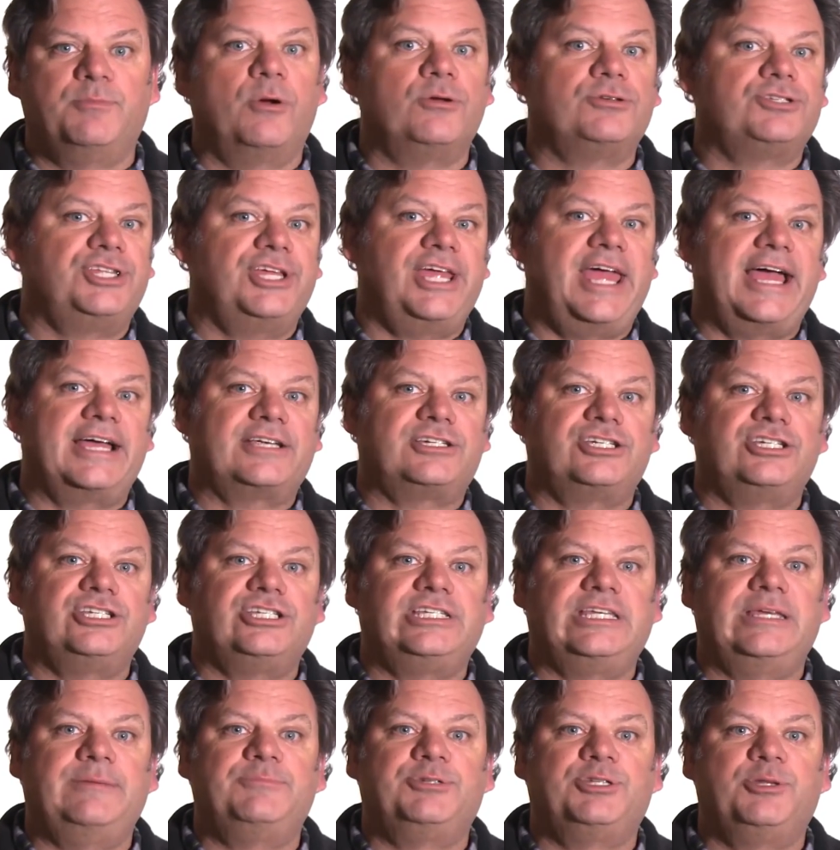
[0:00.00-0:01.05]
Most of the action
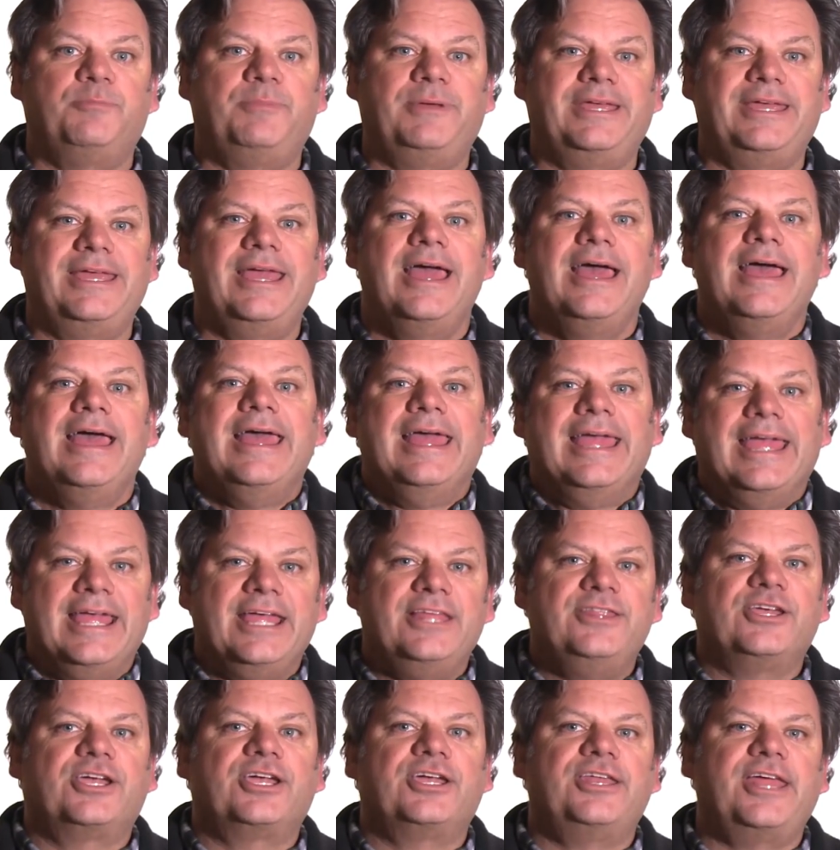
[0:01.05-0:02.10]
seems to be
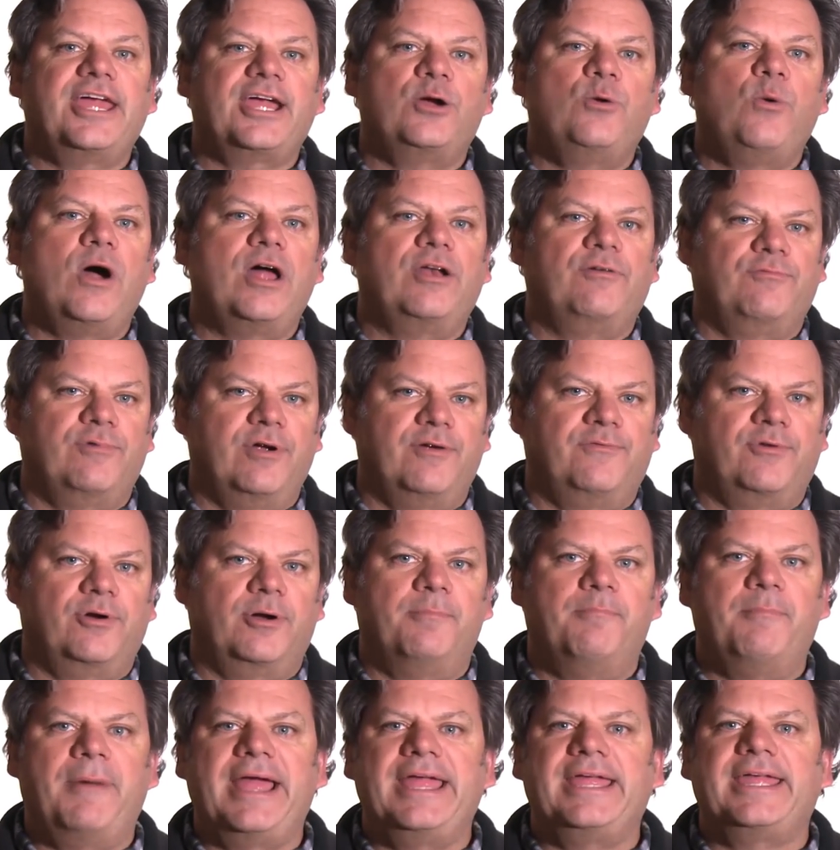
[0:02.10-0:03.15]
in the Connetquot River.
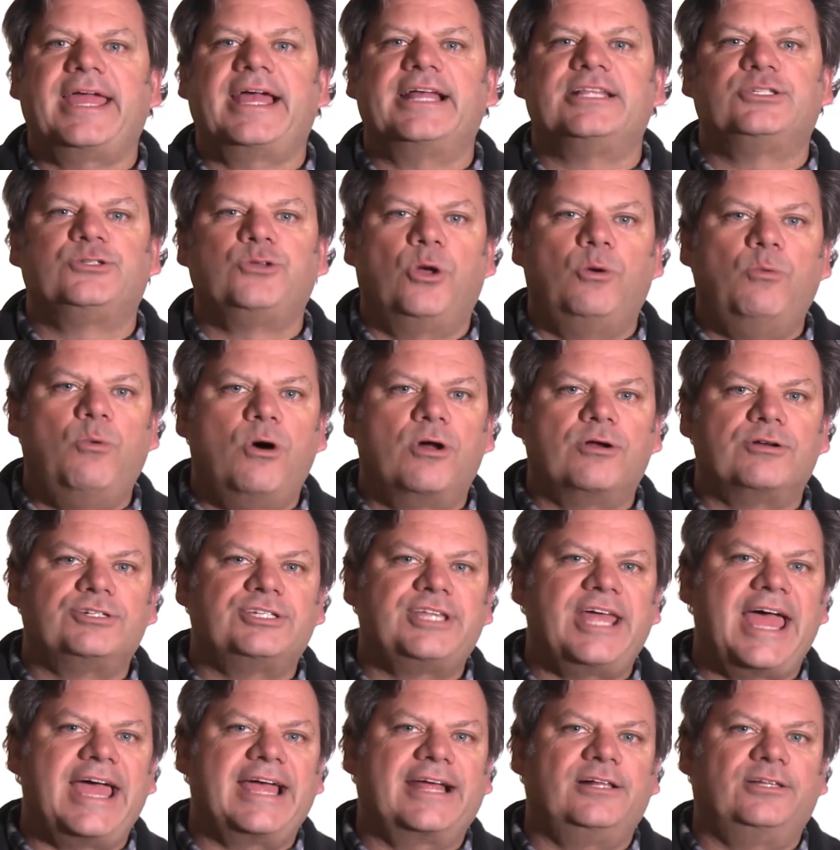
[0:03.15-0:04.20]
Mike at Saltwater's
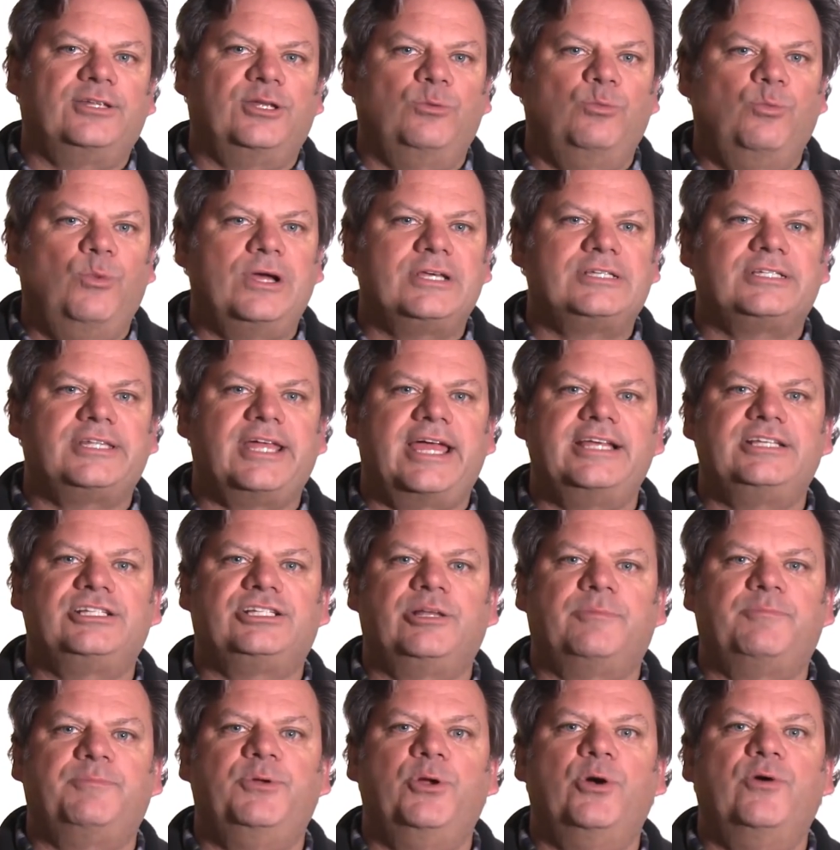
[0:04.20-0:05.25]
Tackle in West
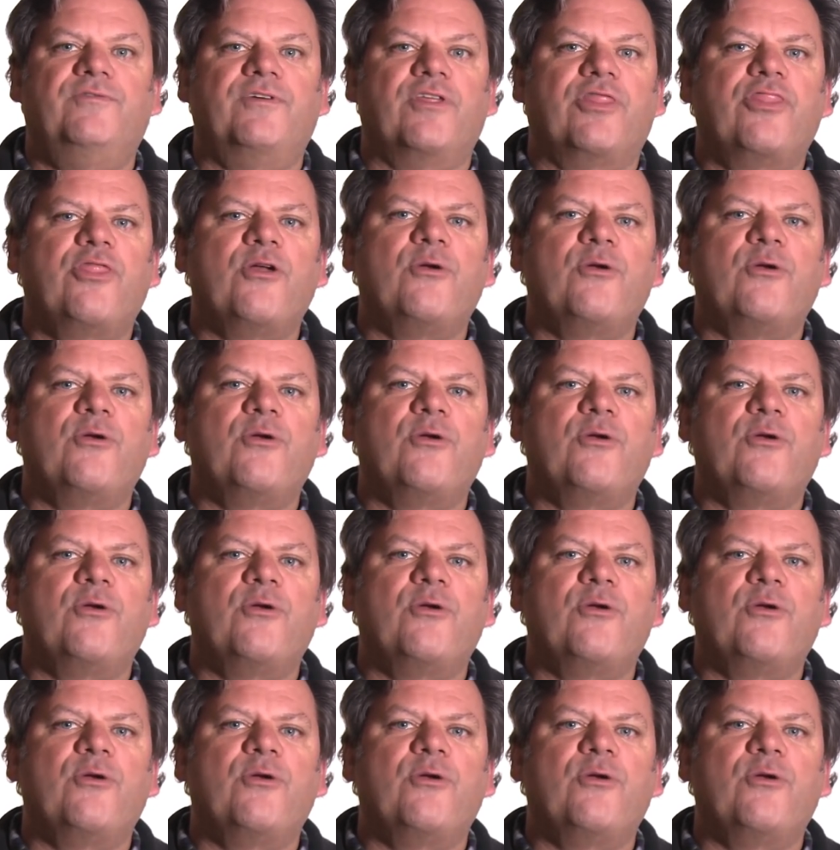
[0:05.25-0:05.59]
Islip knew of a